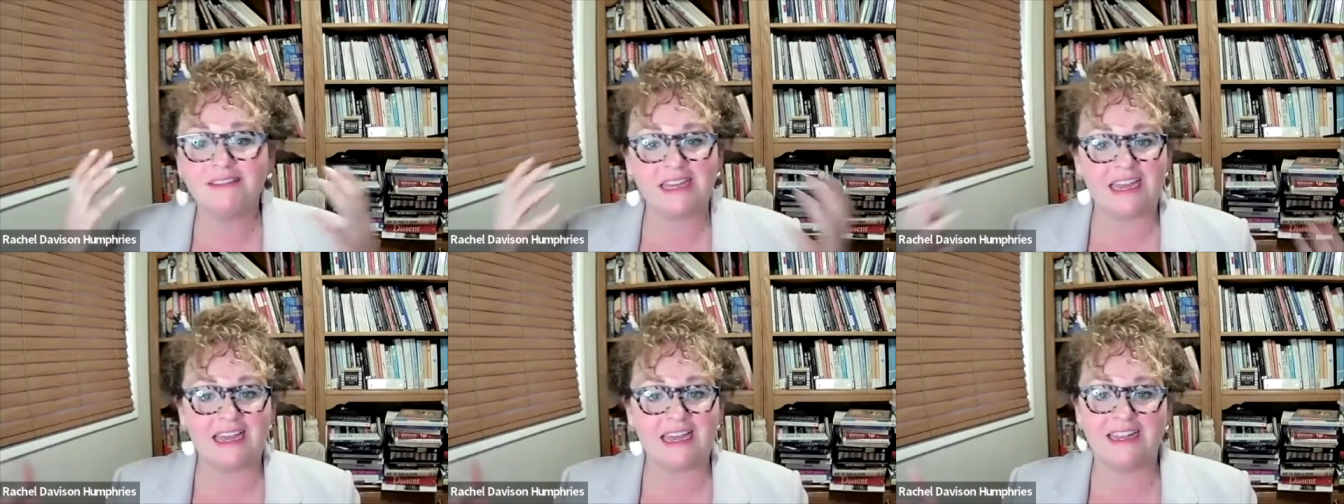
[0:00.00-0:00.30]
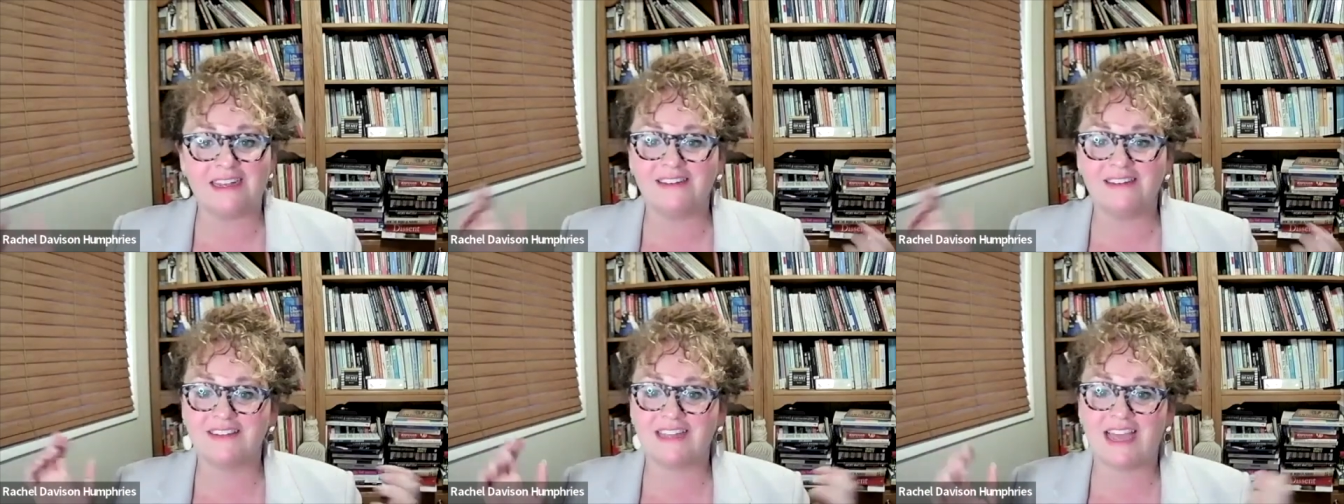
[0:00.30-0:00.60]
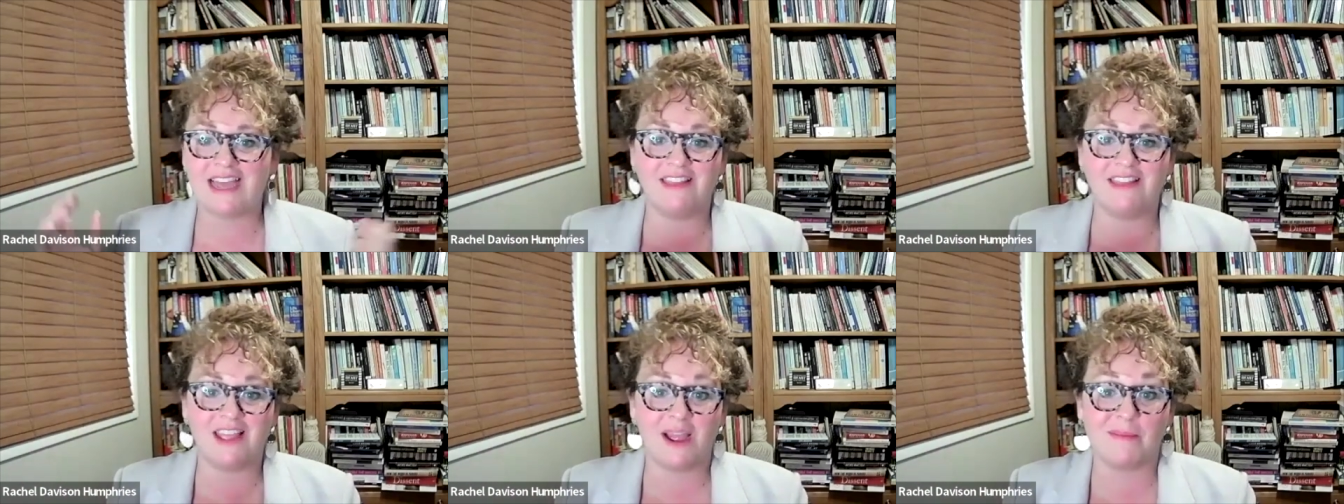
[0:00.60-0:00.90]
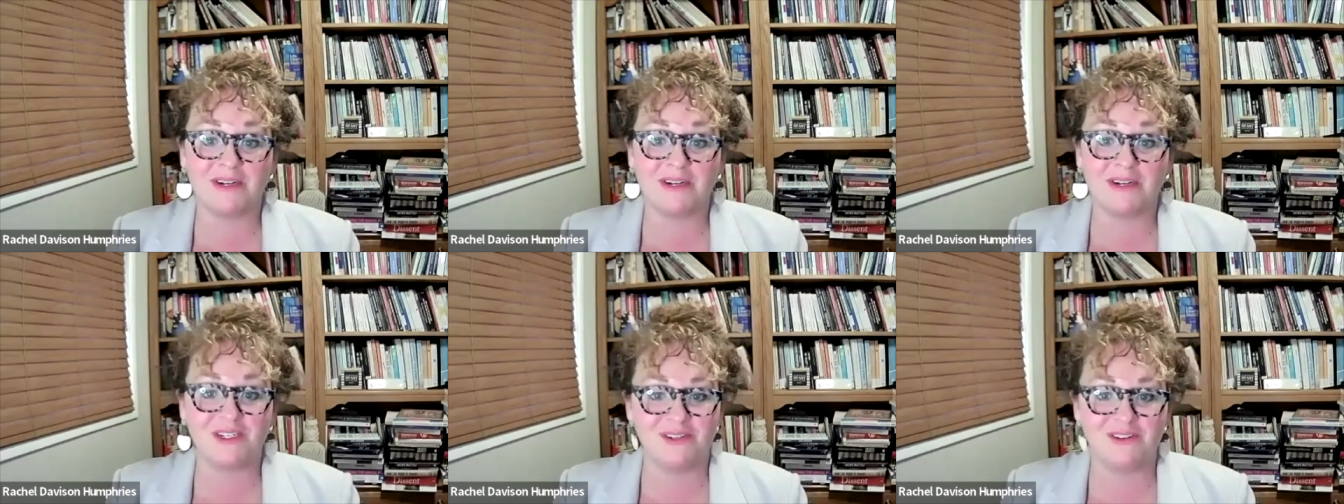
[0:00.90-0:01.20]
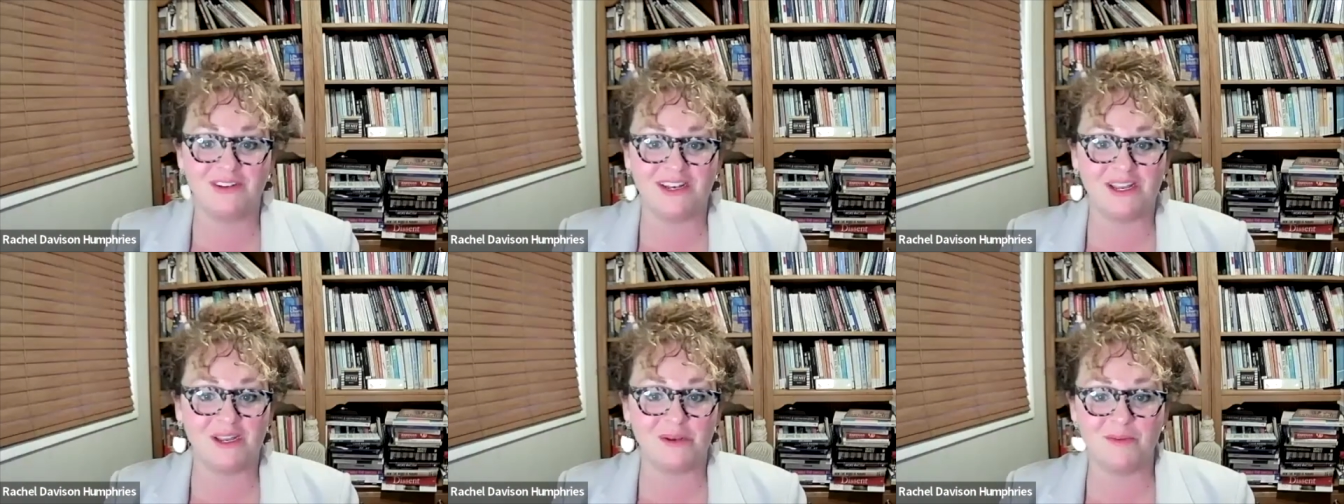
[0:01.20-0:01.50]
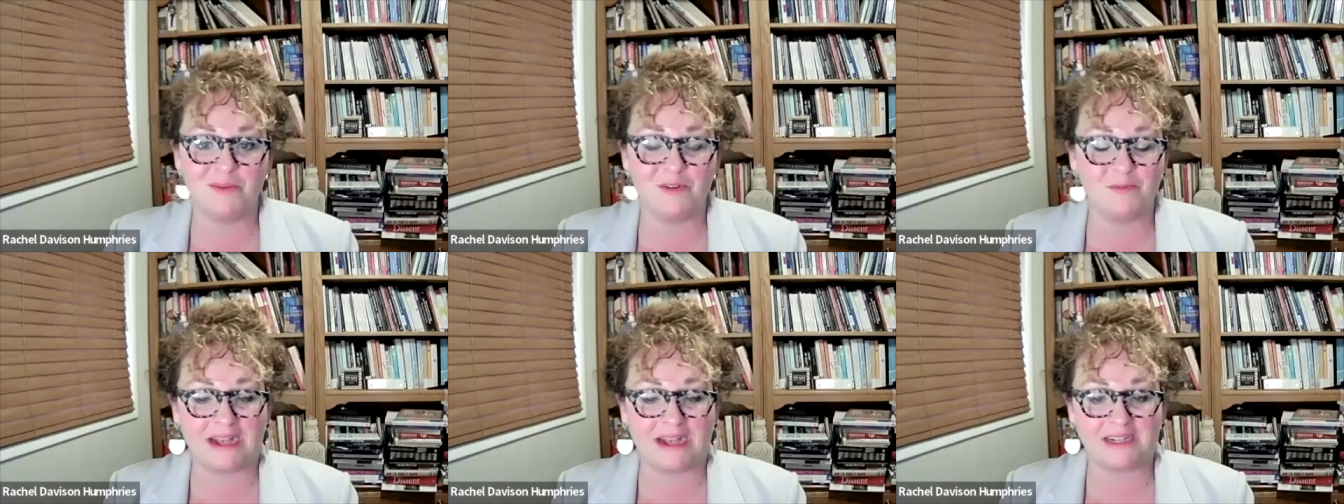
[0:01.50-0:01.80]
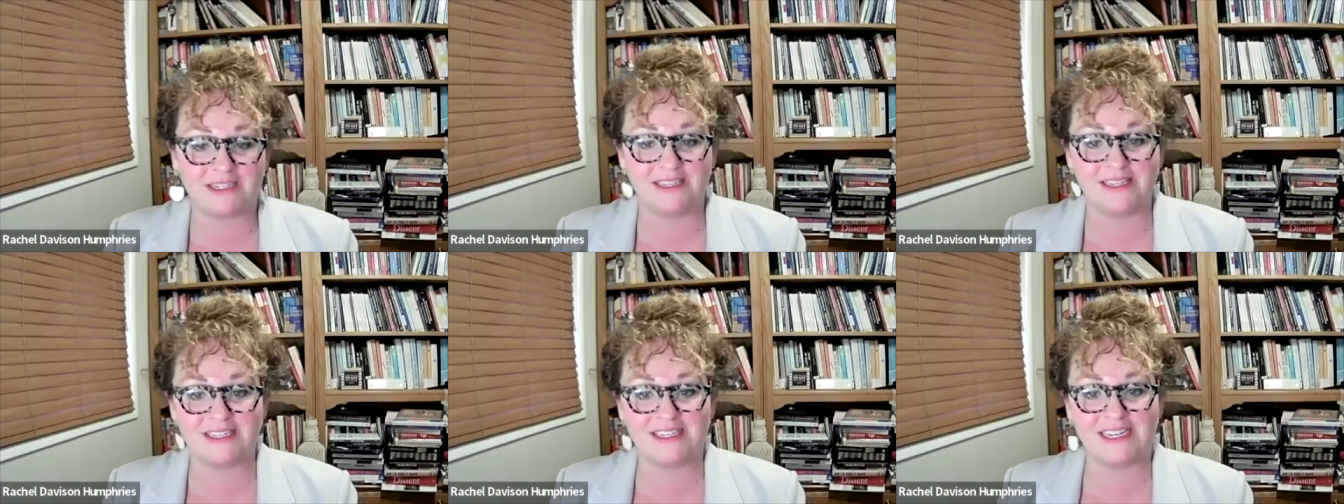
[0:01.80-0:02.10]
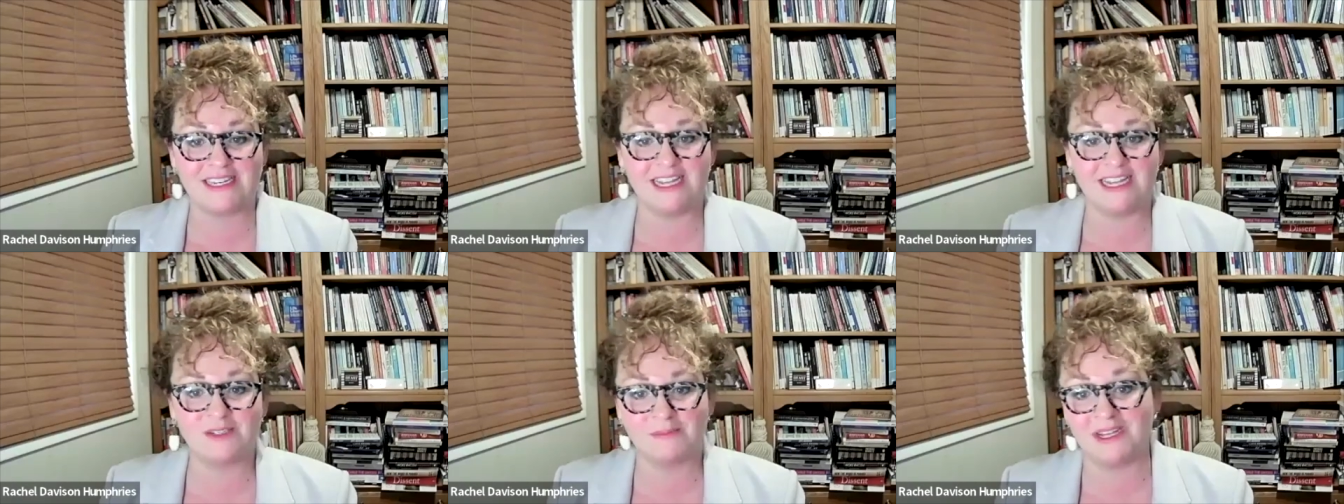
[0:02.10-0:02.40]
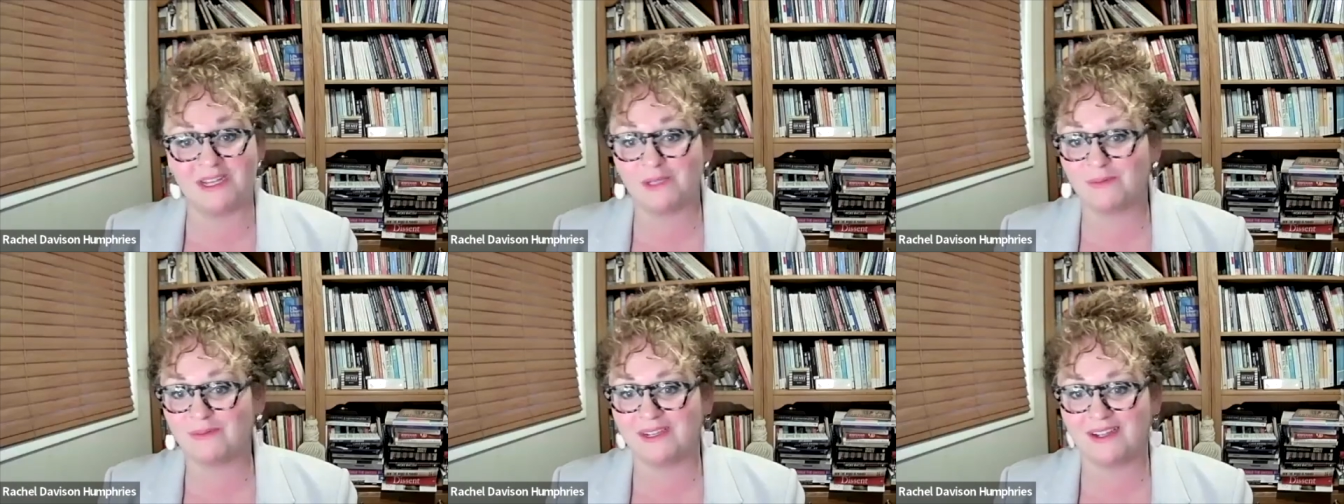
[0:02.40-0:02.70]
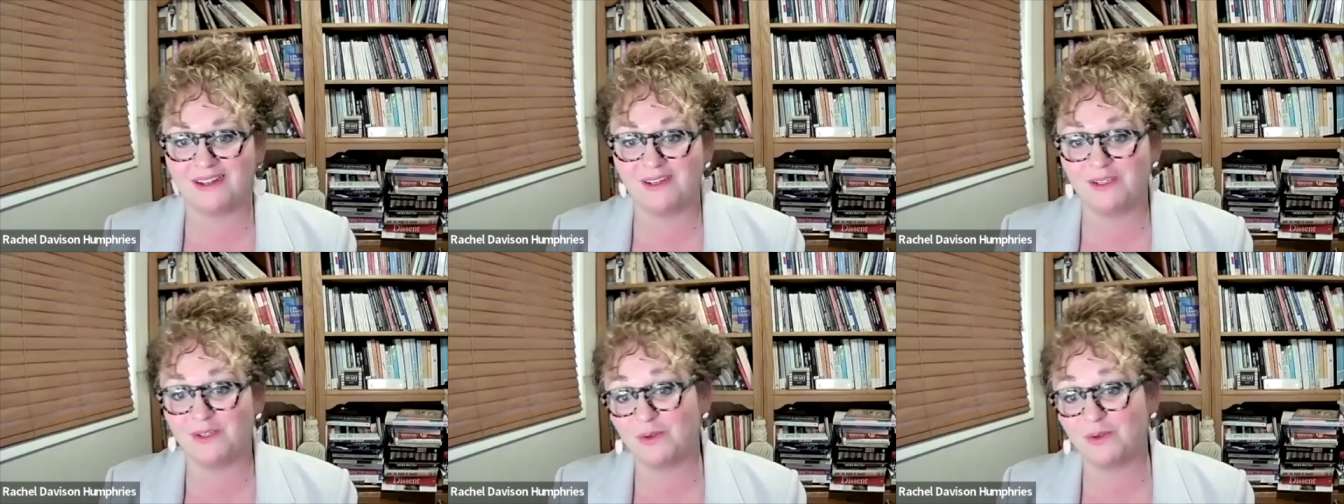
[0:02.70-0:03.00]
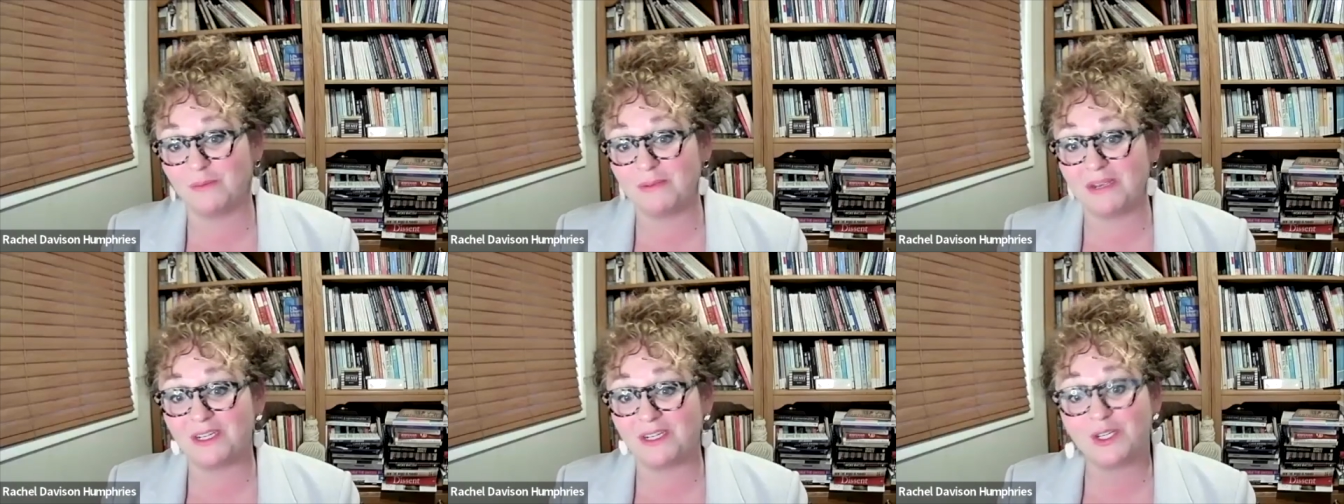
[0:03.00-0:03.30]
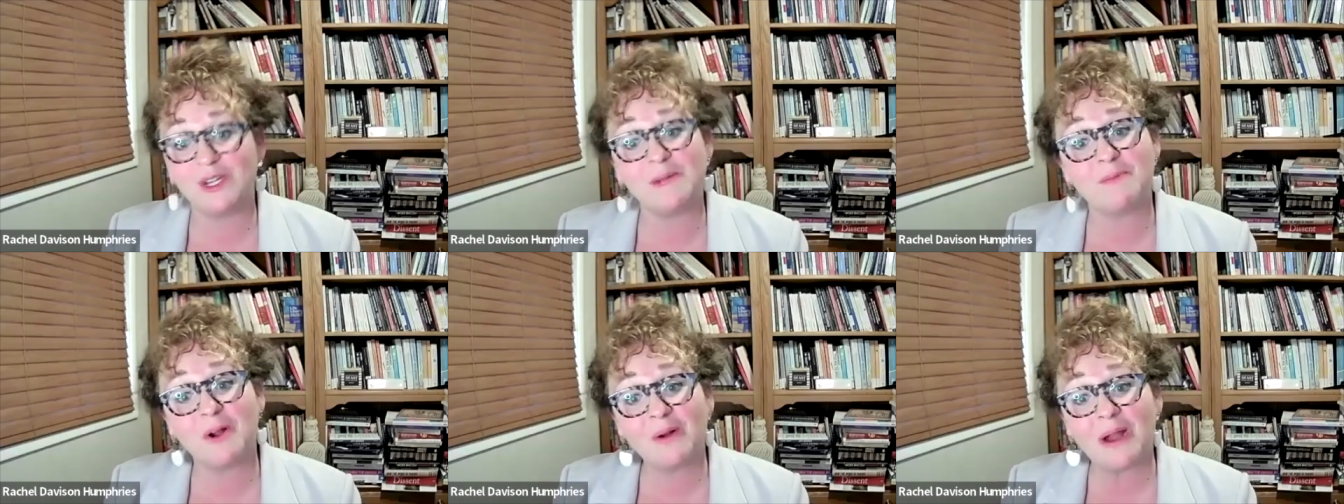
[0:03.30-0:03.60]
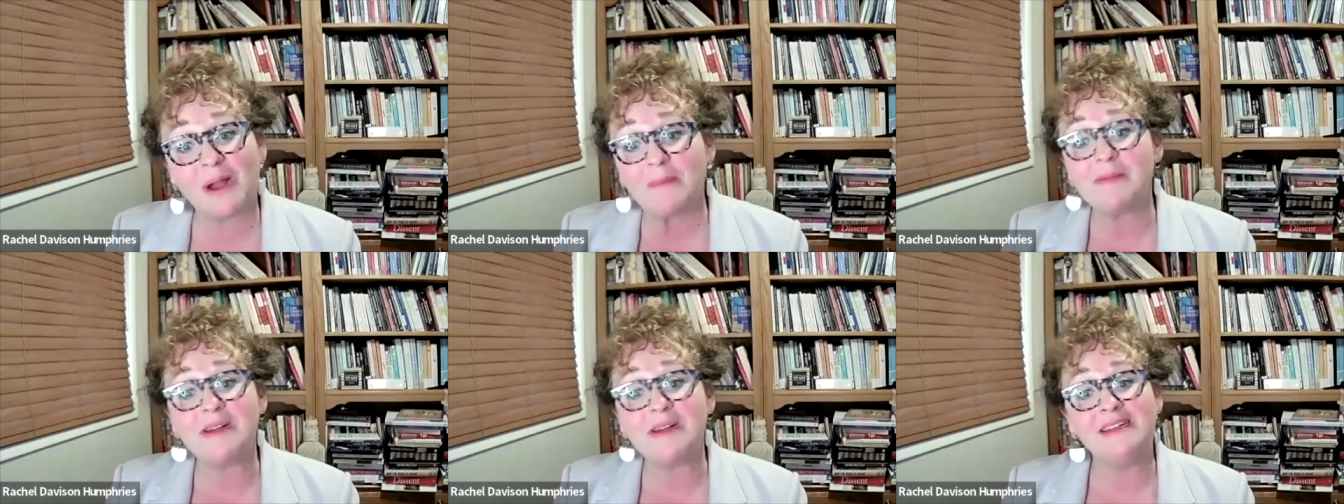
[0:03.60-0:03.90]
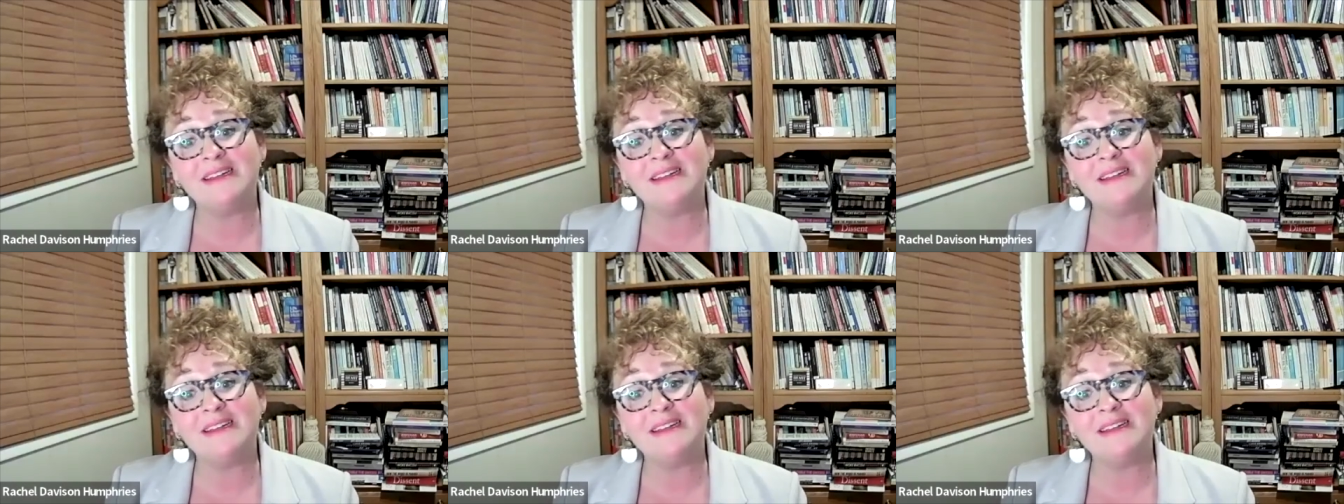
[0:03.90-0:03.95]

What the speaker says: and had the opportunity to move back to the States when my husband got into a PhD program